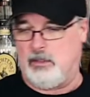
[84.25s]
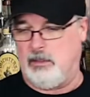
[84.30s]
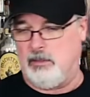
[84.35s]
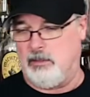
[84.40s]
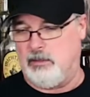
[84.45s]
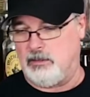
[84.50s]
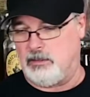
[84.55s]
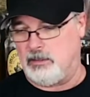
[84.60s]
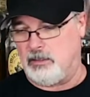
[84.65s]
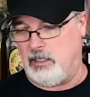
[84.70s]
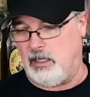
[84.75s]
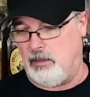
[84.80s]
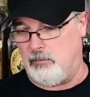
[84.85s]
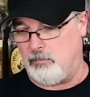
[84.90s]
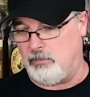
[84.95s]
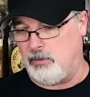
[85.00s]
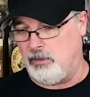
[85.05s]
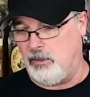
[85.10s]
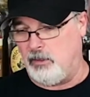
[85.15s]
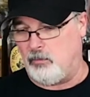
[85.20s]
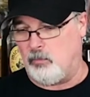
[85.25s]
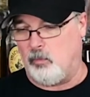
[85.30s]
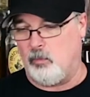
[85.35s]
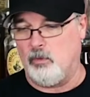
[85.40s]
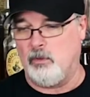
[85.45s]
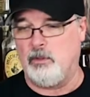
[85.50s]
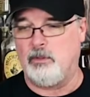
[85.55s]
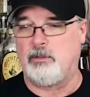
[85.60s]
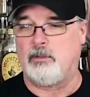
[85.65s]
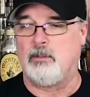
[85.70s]
in the top, good
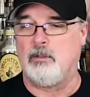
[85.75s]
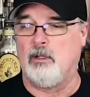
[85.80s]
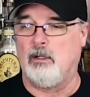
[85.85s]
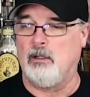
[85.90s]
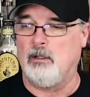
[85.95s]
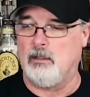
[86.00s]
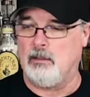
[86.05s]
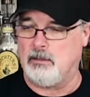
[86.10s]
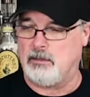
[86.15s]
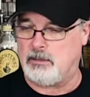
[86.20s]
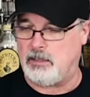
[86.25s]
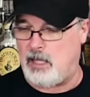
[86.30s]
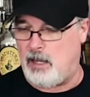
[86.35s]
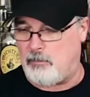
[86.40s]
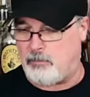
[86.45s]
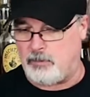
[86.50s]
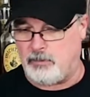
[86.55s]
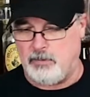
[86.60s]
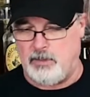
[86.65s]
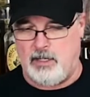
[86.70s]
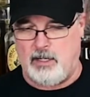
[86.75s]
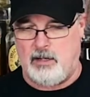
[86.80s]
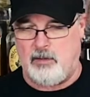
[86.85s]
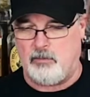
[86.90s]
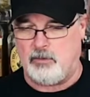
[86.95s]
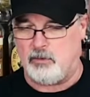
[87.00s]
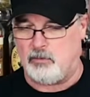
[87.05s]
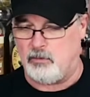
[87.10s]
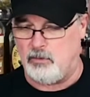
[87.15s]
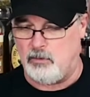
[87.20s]
wood topper there
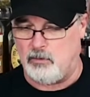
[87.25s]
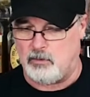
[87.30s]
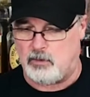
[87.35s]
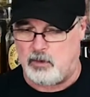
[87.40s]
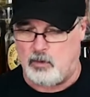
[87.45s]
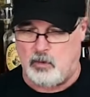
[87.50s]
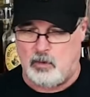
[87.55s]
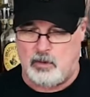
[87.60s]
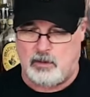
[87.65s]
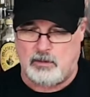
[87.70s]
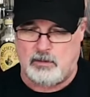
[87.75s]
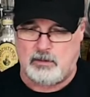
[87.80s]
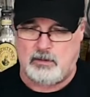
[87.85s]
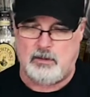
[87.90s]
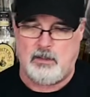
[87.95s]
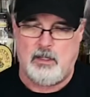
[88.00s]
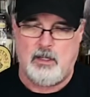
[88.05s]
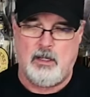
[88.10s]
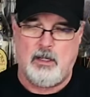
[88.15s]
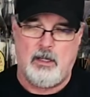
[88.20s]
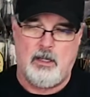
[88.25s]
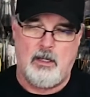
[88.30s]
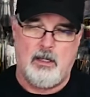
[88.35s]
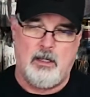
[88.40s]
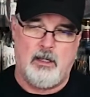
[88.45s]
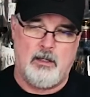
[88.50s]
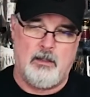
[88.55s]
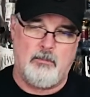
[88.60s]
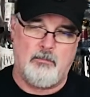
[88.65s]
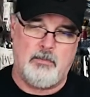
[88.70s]
with a real cork.
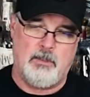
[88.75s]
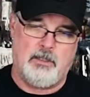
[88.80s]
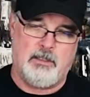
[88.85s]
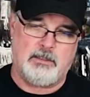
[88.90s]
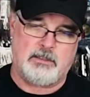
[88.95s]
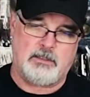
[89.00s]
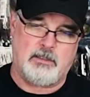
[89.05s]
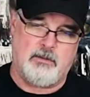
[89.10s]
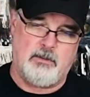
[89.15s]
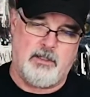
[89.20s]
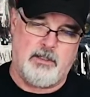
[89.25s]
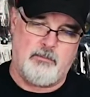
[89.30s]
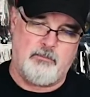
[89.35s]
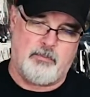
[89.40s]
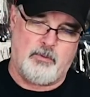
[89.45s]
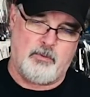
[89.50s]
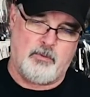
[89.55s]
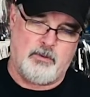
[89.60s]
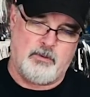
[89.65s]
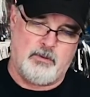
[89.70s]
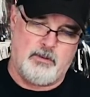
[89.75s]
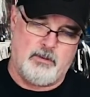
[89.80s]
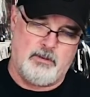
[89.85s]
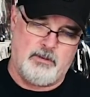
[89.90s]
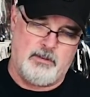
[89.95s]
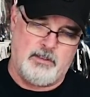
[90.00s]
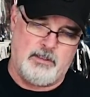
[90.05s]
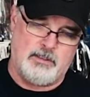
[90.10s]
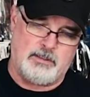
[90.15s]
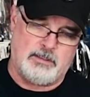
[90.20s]
But let's go ahead and pour a little
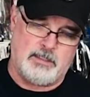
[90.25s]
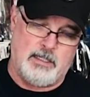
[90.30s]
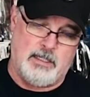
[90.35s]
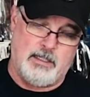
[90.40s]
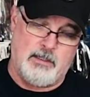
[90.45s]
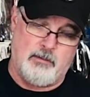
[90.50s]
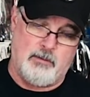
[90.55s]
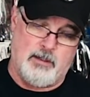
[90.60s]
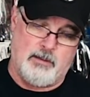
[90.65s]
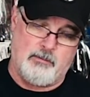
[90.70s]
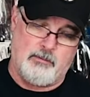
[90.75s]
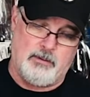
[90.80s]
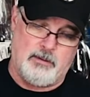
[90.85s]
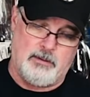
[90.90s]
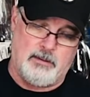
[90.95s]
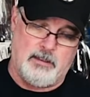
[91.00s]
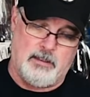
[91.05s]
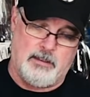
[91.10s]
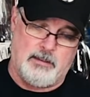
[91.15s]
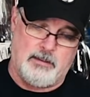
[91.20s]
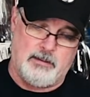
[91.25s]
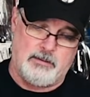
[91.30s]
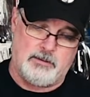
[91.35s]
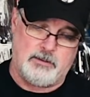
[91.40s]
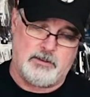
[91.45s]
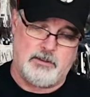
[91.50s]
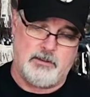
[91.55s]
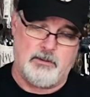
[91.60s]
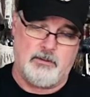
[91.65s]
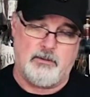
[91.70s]
of this, and I know I really like it,
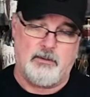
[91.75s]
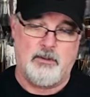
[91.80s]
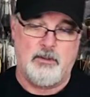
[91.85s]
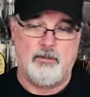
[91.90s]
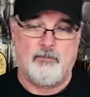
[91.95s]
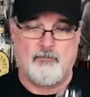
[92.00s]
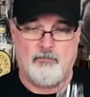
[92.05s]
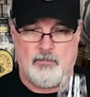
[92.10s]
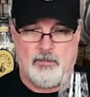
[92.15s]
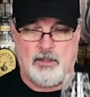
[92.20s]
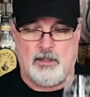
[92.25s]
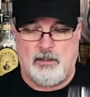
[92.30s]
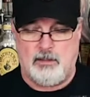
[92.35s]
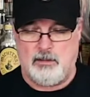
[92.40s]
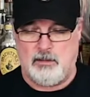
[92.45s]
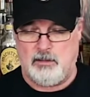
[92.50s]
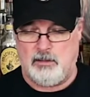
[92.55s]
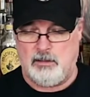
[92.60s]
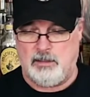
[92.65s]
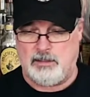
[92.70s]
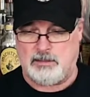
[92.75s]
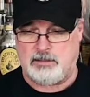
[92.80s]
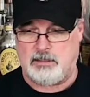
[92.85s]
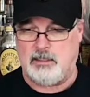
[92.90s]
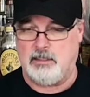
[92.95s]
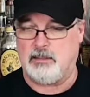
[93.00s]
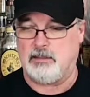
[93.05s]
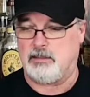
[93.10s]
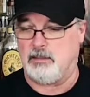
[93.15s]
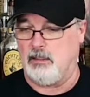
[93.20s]
so let's
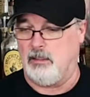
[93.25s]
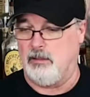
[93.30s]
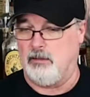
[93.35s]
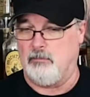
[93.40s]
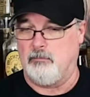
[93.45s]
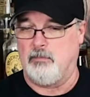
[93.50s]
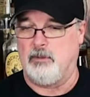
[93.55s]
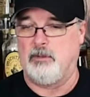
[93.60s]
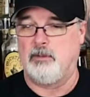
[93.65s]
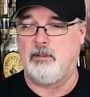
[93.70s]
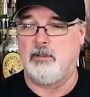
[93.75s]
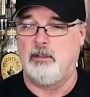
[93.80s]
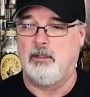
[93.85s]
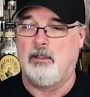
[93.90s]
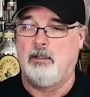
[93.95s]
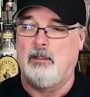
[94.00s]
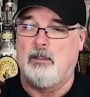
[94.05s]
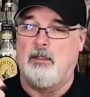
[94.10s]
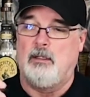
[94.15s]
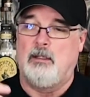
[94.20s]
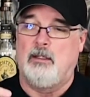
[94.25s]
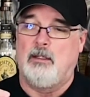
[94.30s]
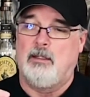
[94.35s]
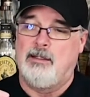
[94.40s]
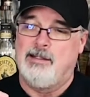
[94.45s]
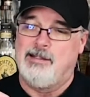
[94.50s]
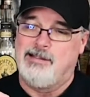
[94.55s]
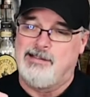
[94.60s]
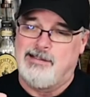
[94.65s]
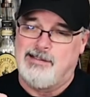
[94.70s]
get some.
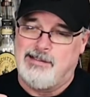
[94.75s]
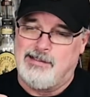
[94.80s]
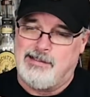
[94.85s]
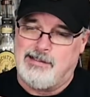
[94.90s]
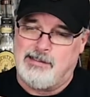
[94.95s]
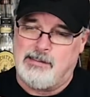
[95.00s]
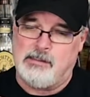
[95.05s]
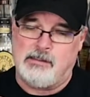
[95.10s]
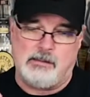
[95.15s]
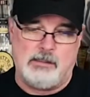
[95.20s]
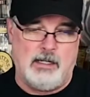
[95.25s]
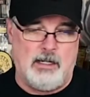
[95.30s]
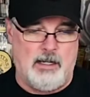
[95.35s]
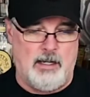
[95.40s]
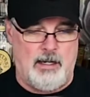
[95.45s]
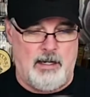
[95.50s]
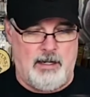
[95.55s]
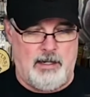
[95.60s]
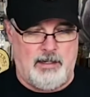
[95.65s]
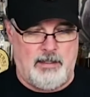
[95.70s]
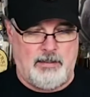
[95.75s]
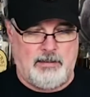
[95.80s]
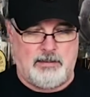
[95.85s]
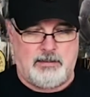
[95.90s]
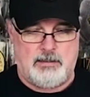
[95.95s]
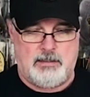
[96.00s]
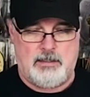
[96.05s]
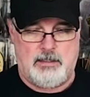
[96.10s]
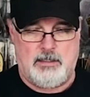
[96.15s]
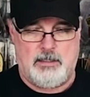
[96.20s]
All
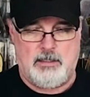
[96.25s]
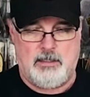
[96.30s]
right.